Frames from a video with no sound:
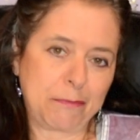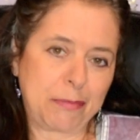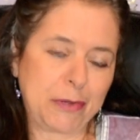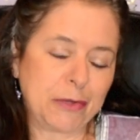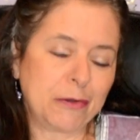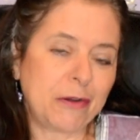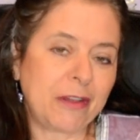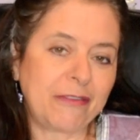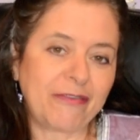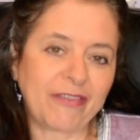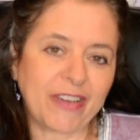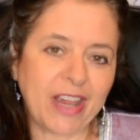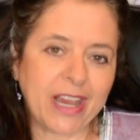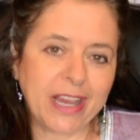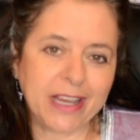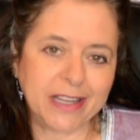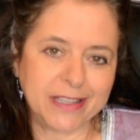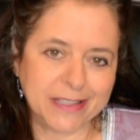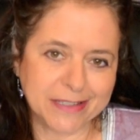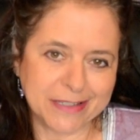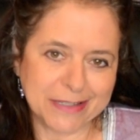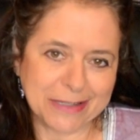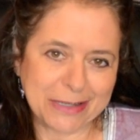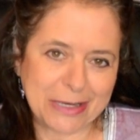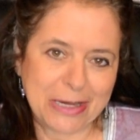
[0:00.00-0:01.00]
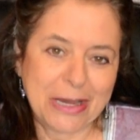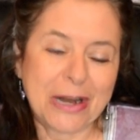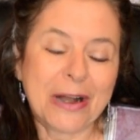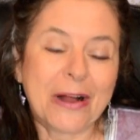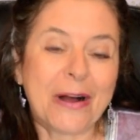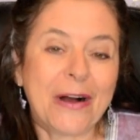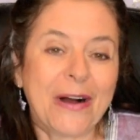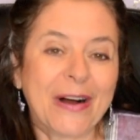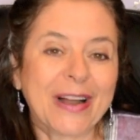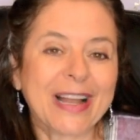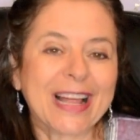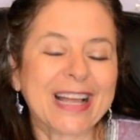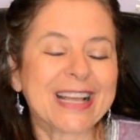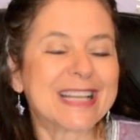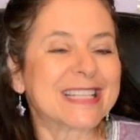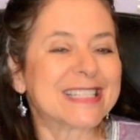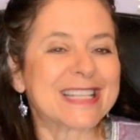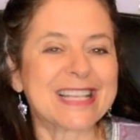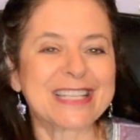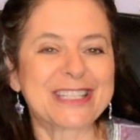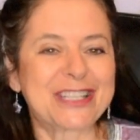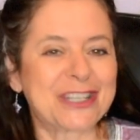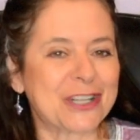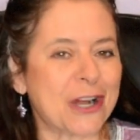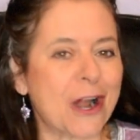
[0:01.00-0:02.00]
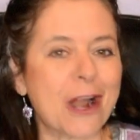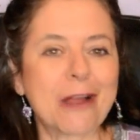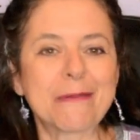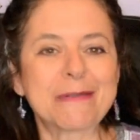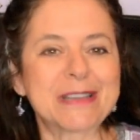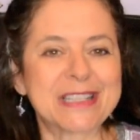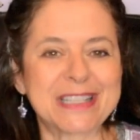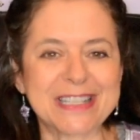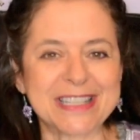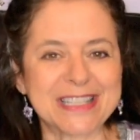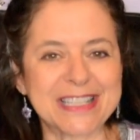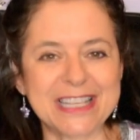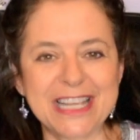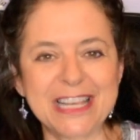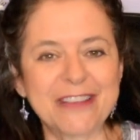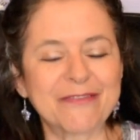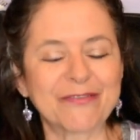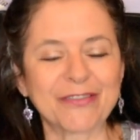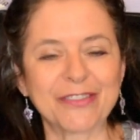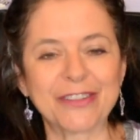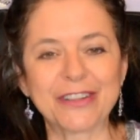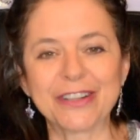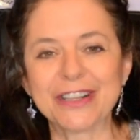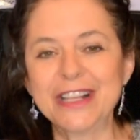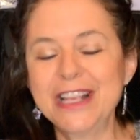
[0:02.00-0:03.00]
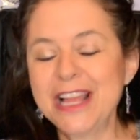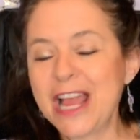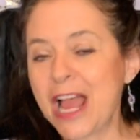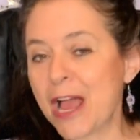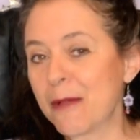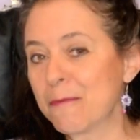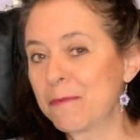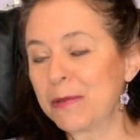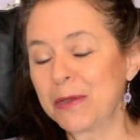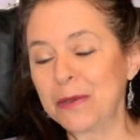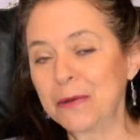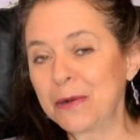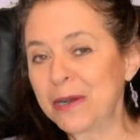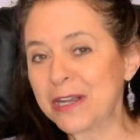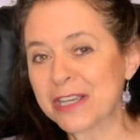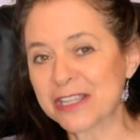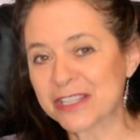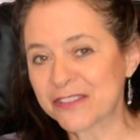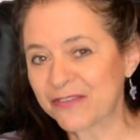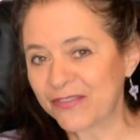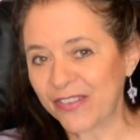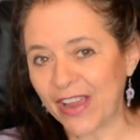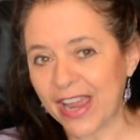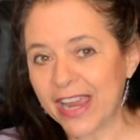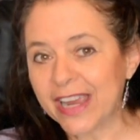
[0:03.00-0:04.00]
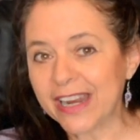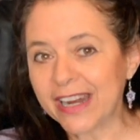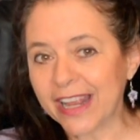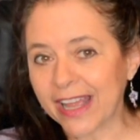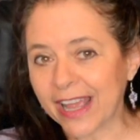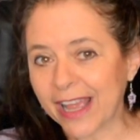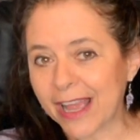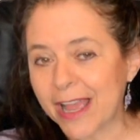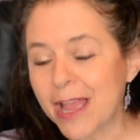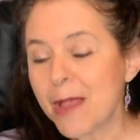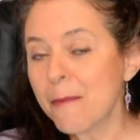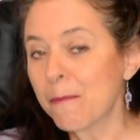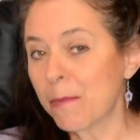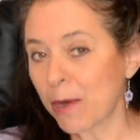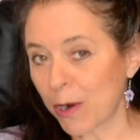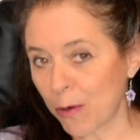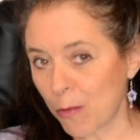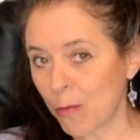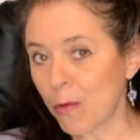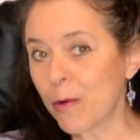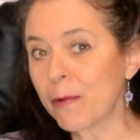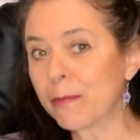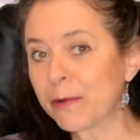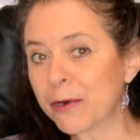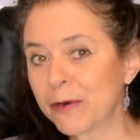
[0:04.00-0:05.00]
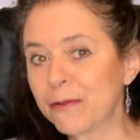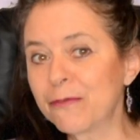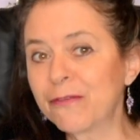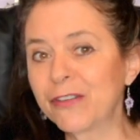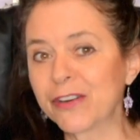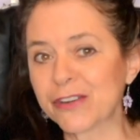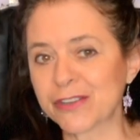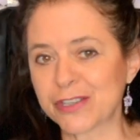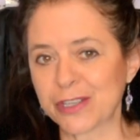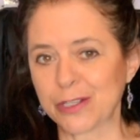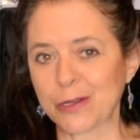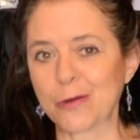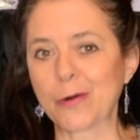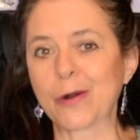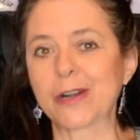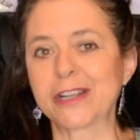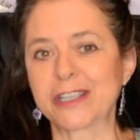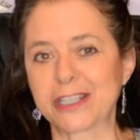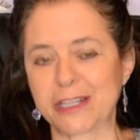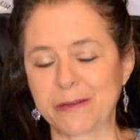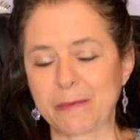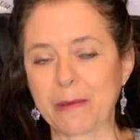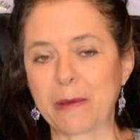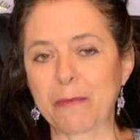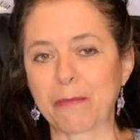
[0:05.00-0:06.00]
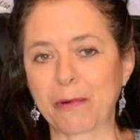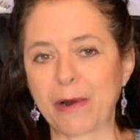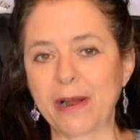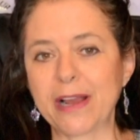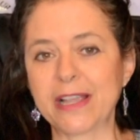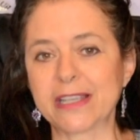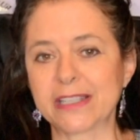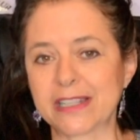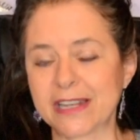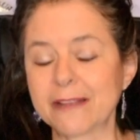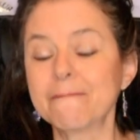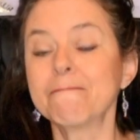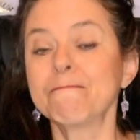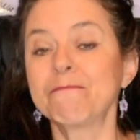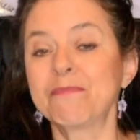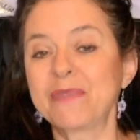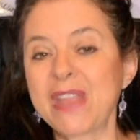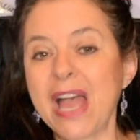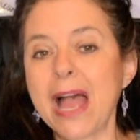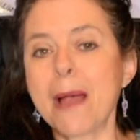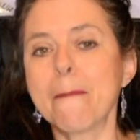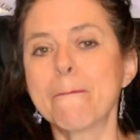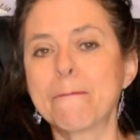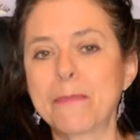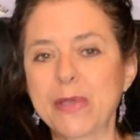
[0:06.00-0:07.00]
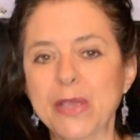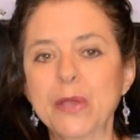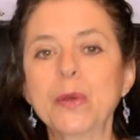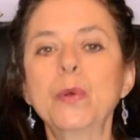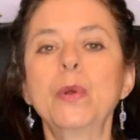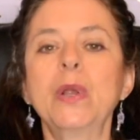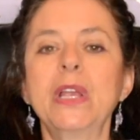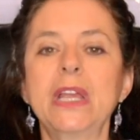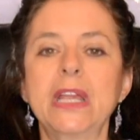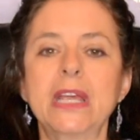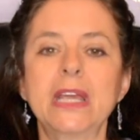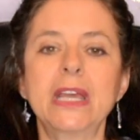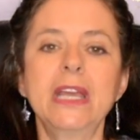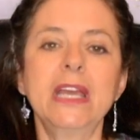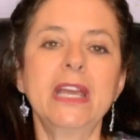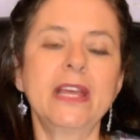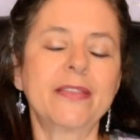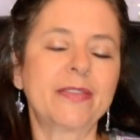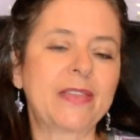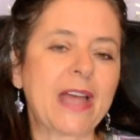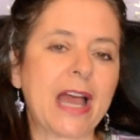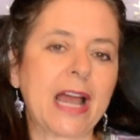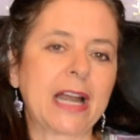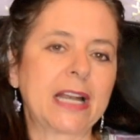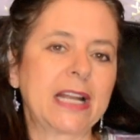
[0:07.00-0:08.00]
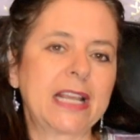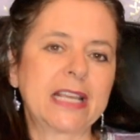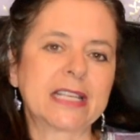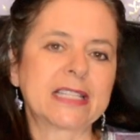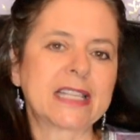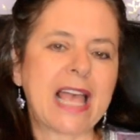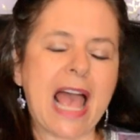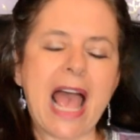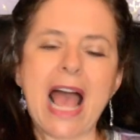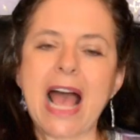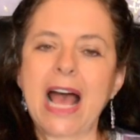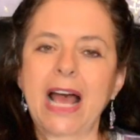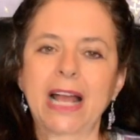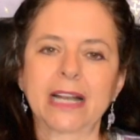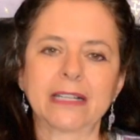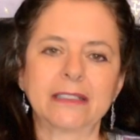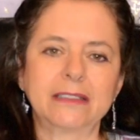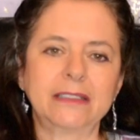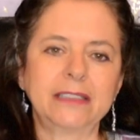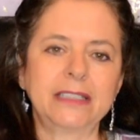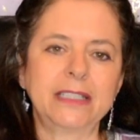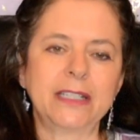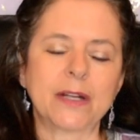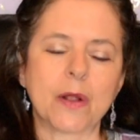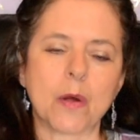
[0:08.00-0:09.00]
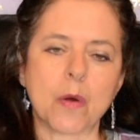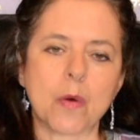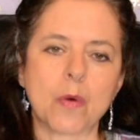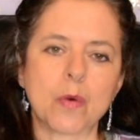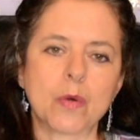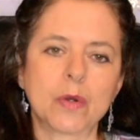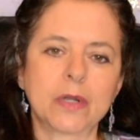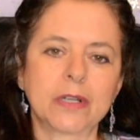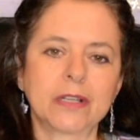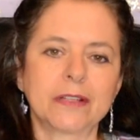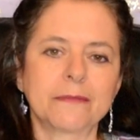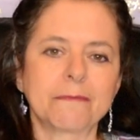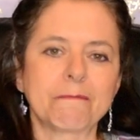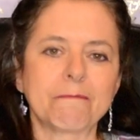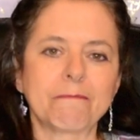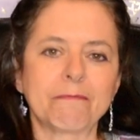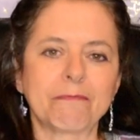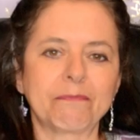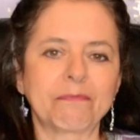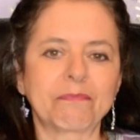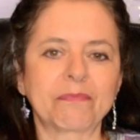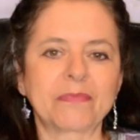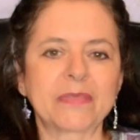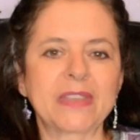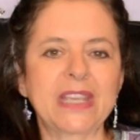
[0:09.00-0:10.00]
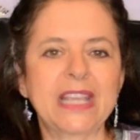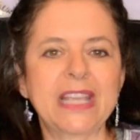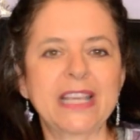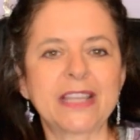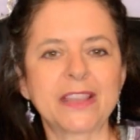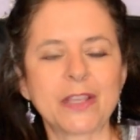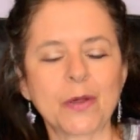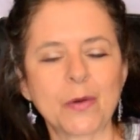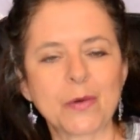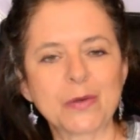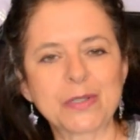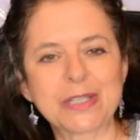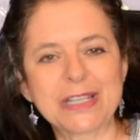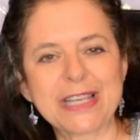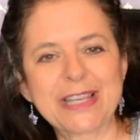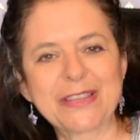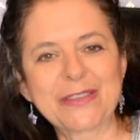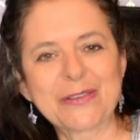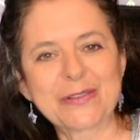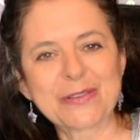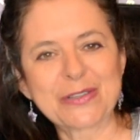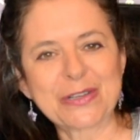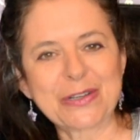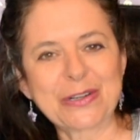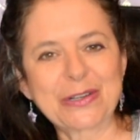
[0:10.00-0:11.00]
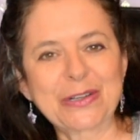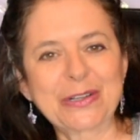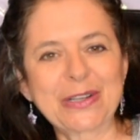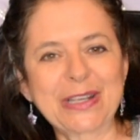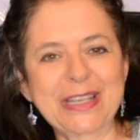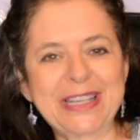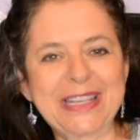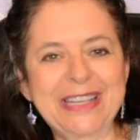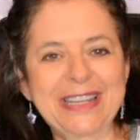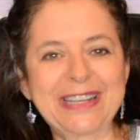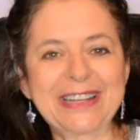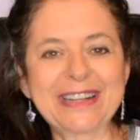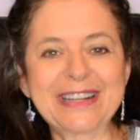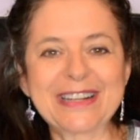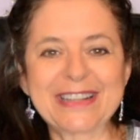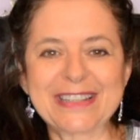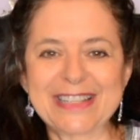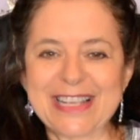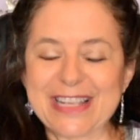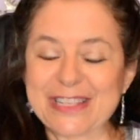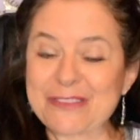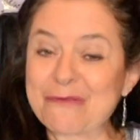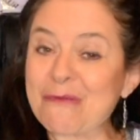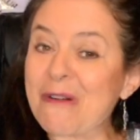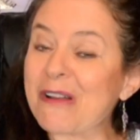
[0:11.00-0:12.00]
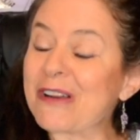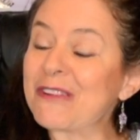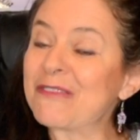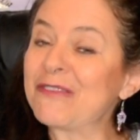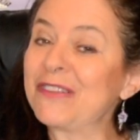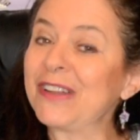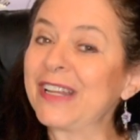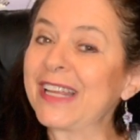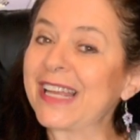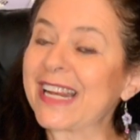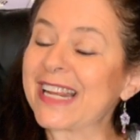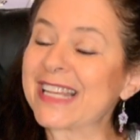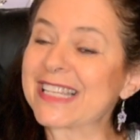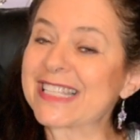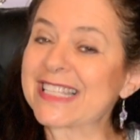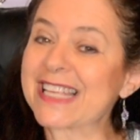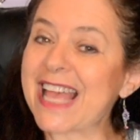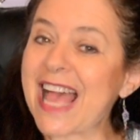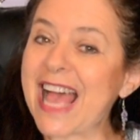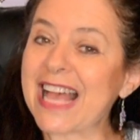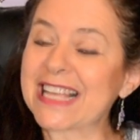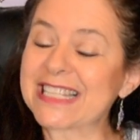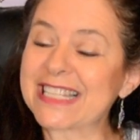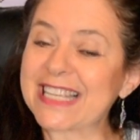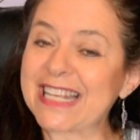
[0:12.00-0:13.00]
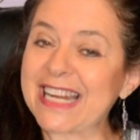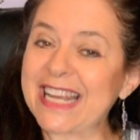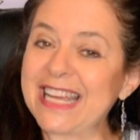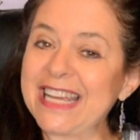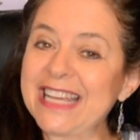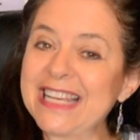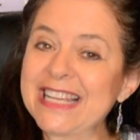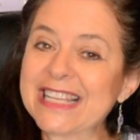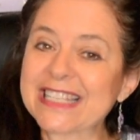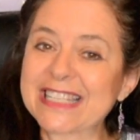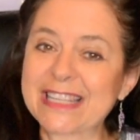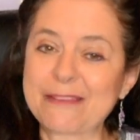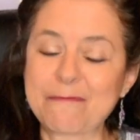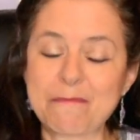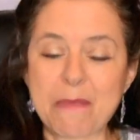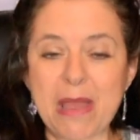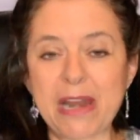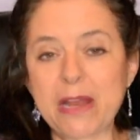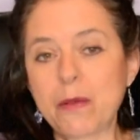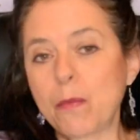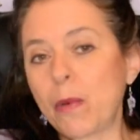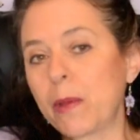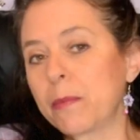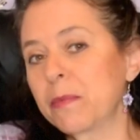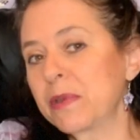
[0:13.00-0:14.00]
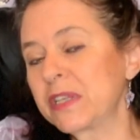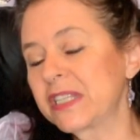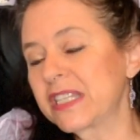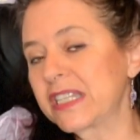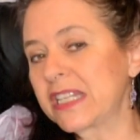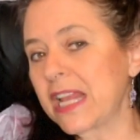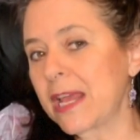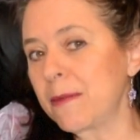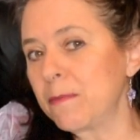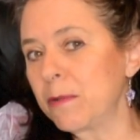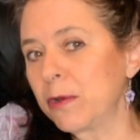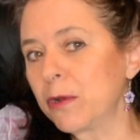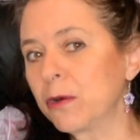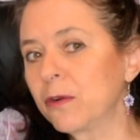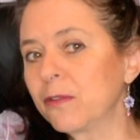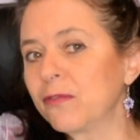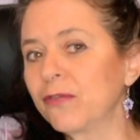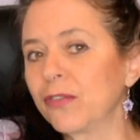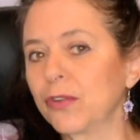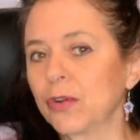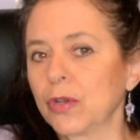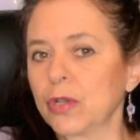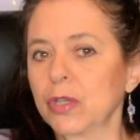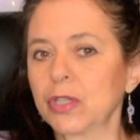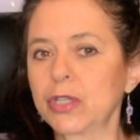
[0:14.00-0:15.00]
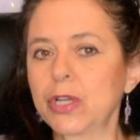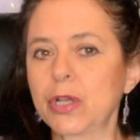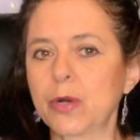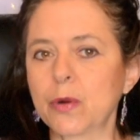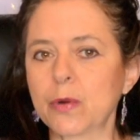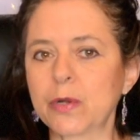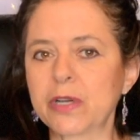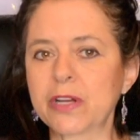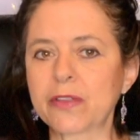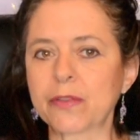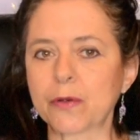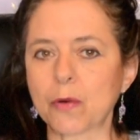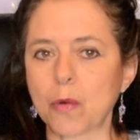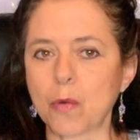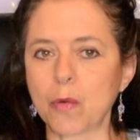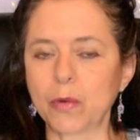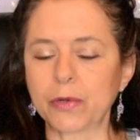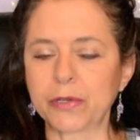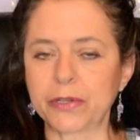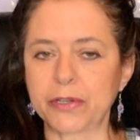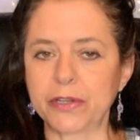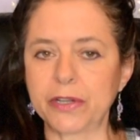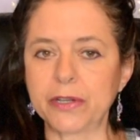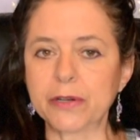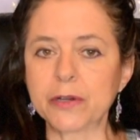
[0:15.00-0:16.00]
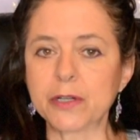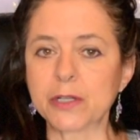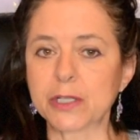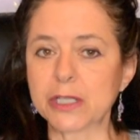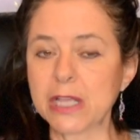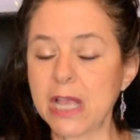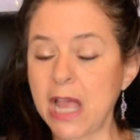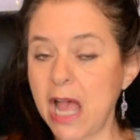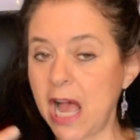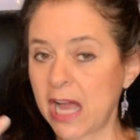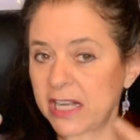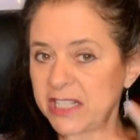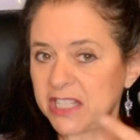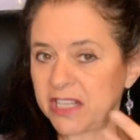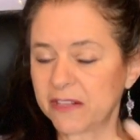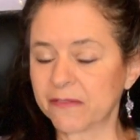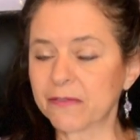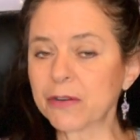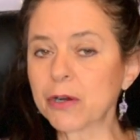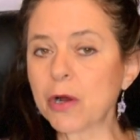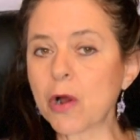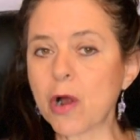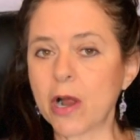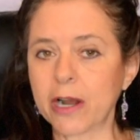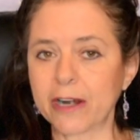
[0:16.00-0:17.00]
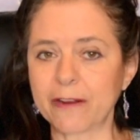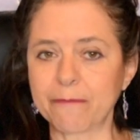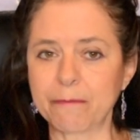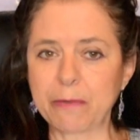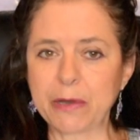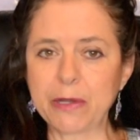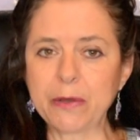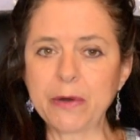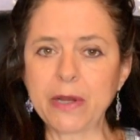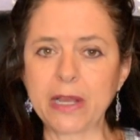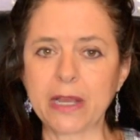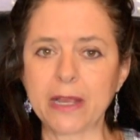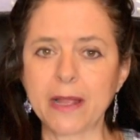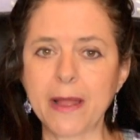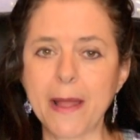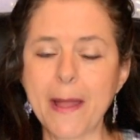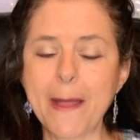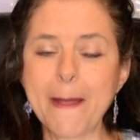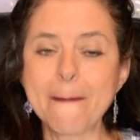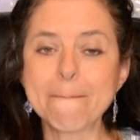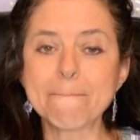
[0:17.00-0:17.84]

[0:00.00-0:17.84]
beauty fades. Like it says, charm is deceitful and beauty is fading. But a woman who fears the Lord is to be praised. That beauty that is at, in those early years, as wonderful as it is, and many women stay beautiful, into their older years, a different kind of beauty.